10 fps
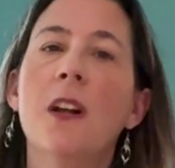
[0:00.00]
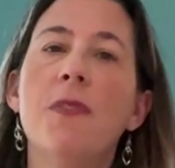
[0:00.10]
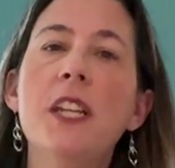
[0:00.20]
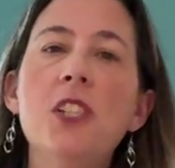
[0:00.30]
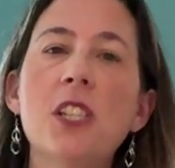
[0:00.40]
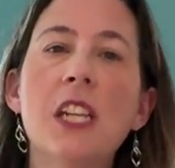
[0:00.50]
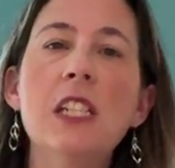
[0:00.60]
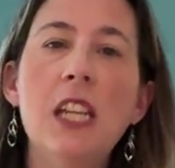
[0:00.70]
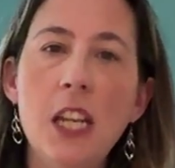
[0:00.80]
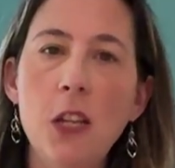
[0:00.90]
then just
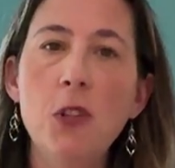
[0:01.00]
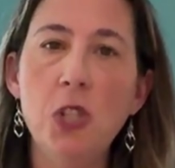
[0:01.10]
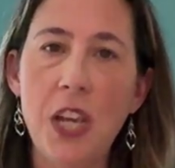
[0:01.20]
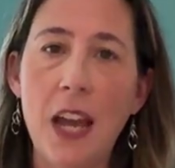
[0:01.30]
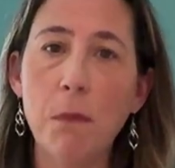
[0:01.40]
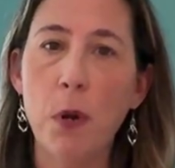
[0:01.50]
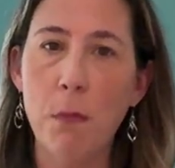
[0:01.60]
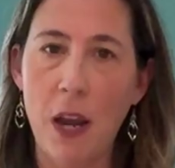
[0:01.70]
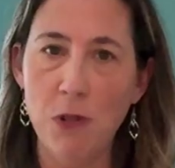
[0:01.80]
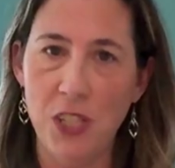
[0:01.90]
continue to check
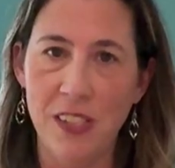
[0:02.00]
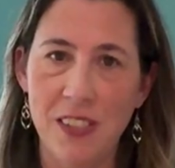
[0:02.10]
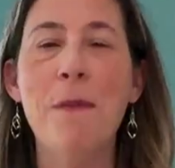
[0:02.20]
promotions.